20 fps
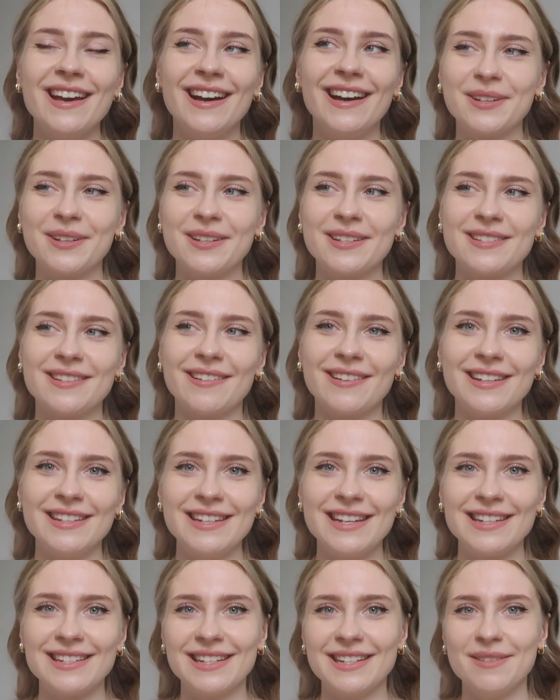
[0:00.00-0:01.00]
because I
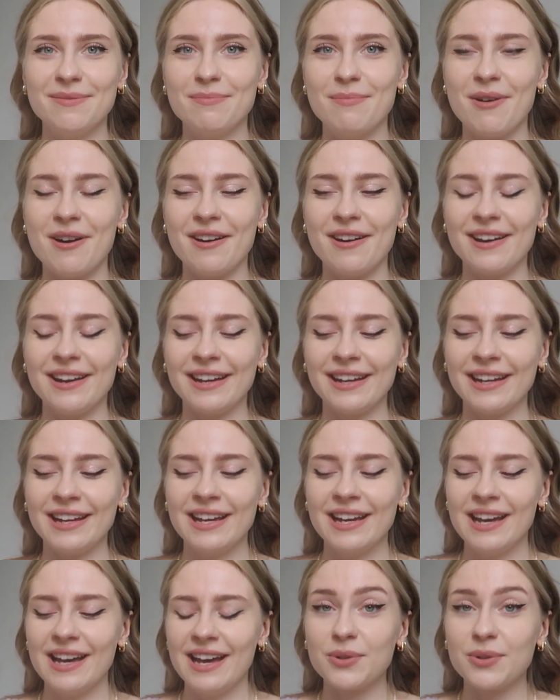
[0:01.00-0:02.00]
knitted my
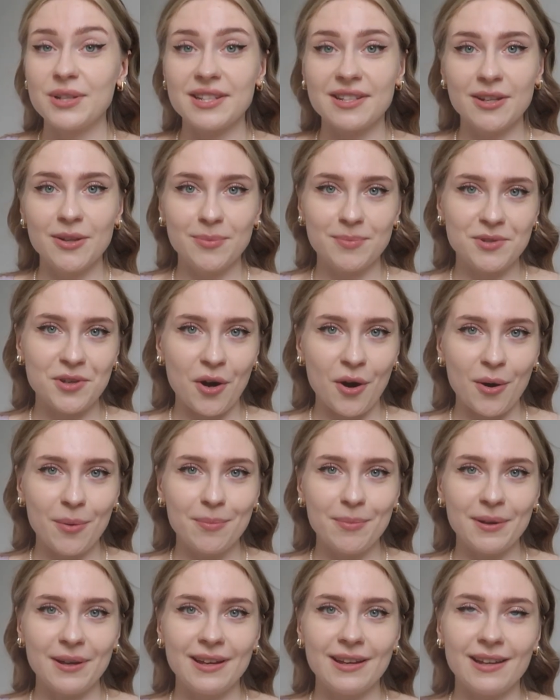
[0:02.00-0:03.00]
twist loop
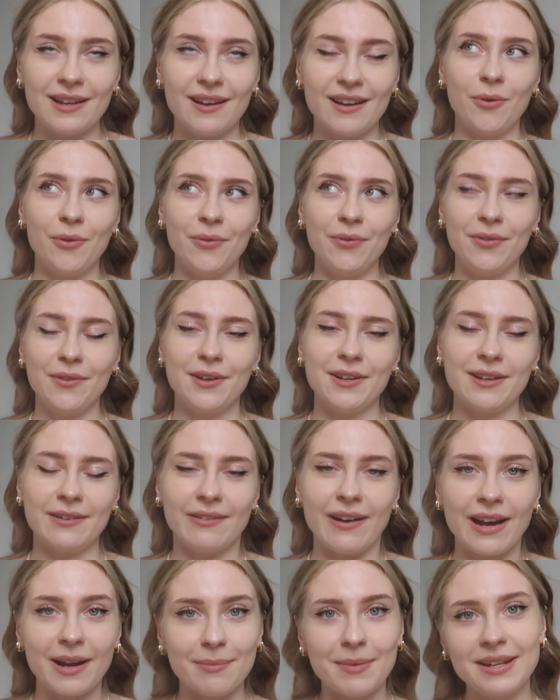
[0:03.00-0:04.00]
top on the
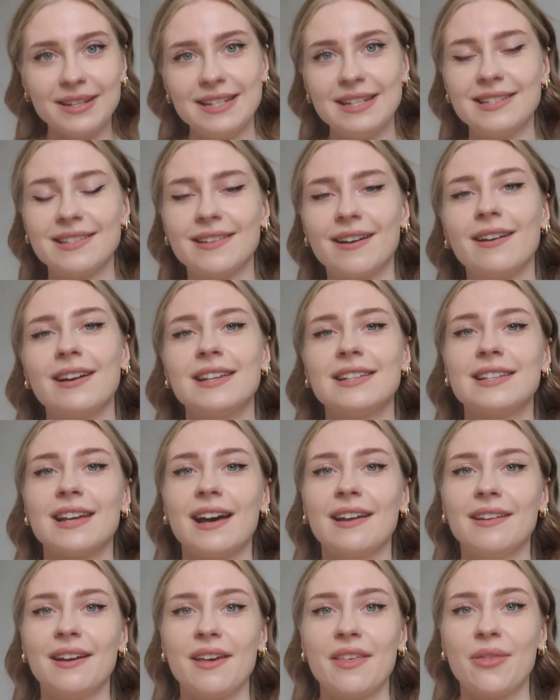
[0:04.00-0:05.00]
recommended size
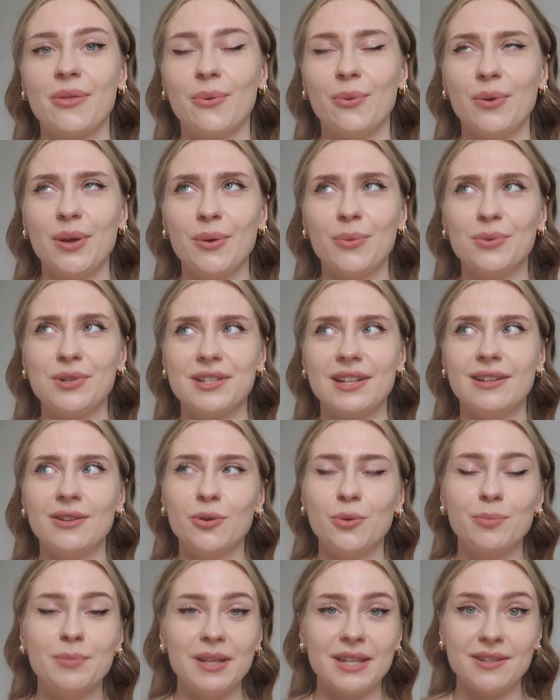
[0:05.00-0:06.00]
and I thought it was a
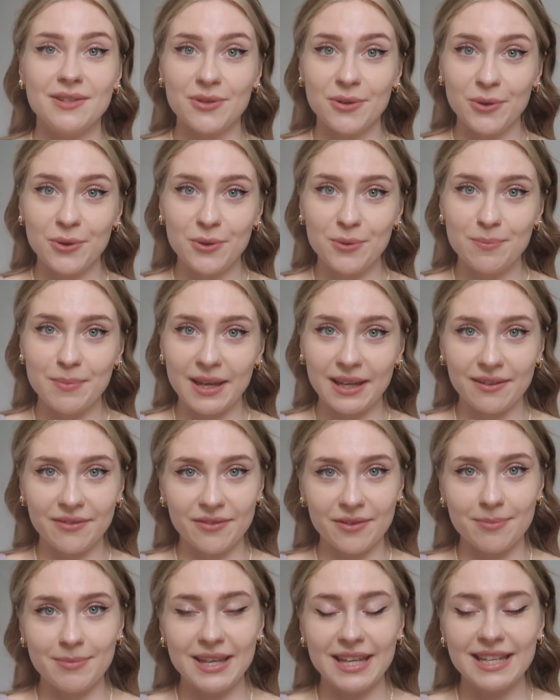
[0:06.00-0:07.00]
little bit too big
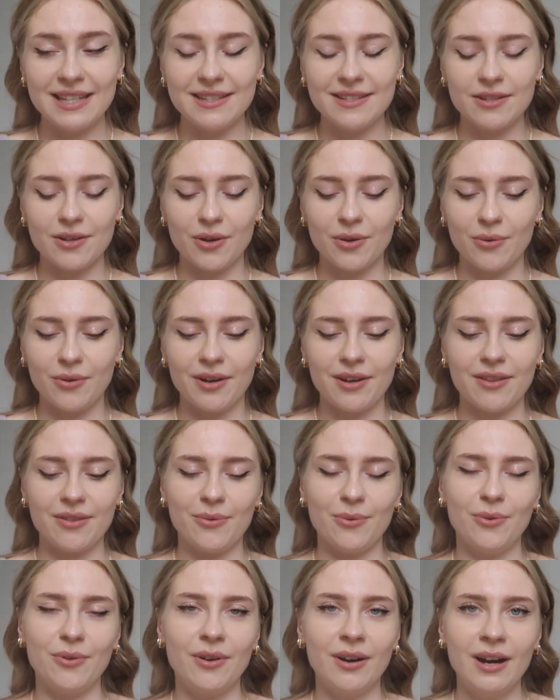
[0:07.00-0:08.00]
for me, so I
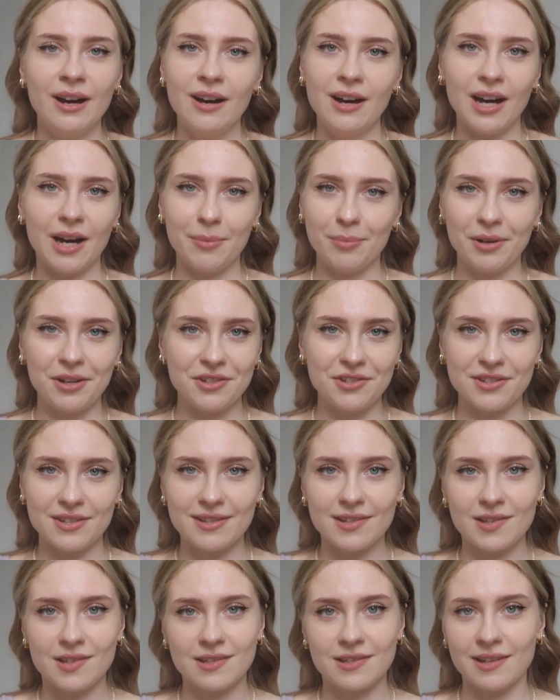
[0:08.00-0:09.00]
thought I might
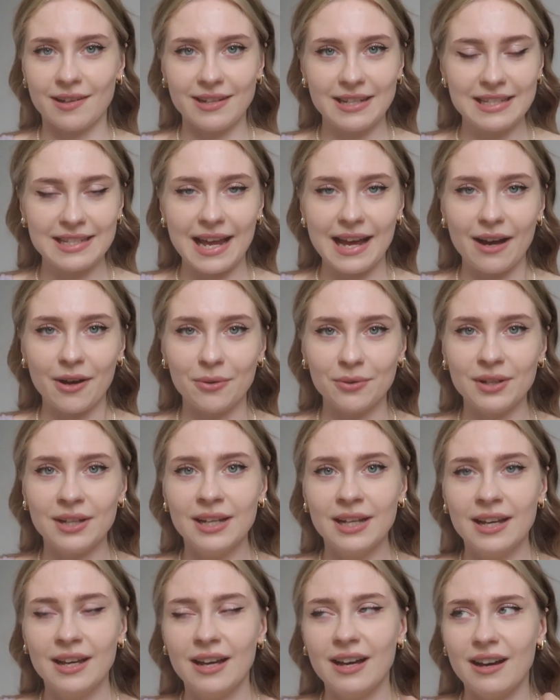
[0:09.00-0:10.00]
just size down.
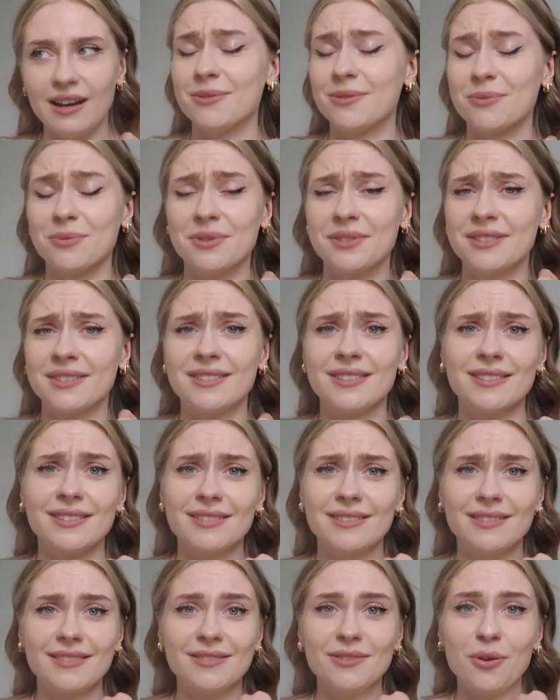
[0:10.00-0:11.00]
This was
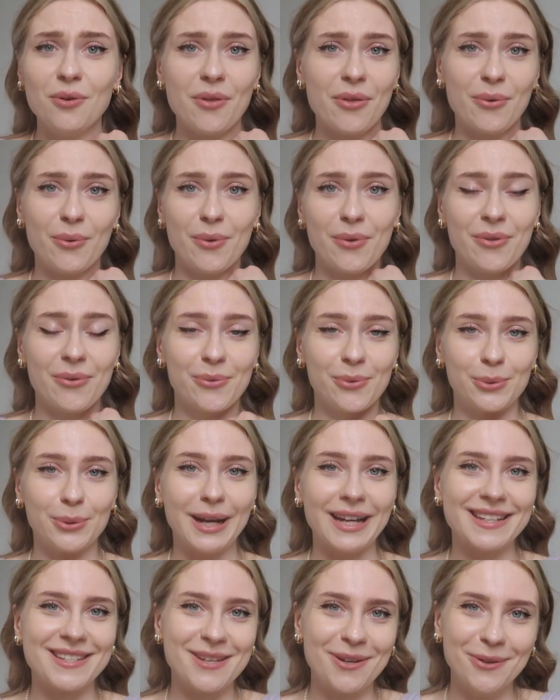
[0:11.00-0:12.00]
not thought through
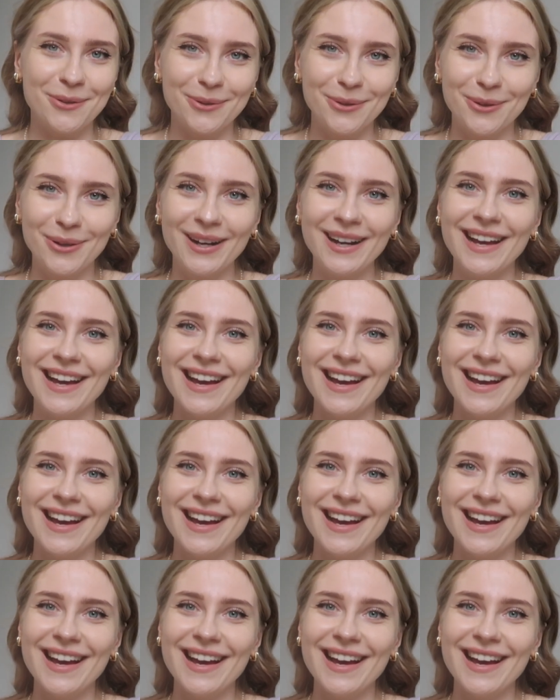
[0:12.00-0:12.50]
at all.